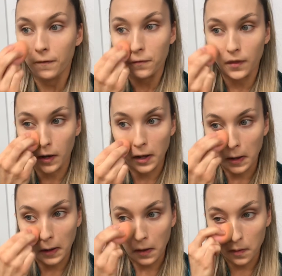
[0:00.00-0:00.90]
that I
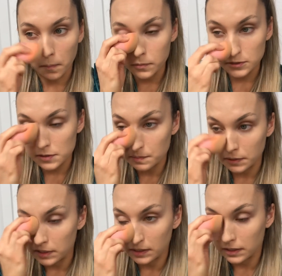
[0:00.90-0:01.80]
am just
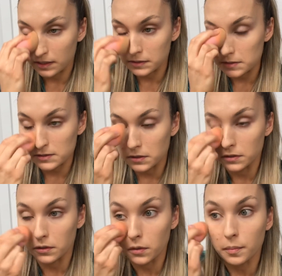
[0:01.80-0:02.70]
blending in at least a
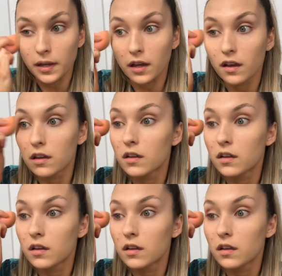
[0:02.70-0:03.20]
little bit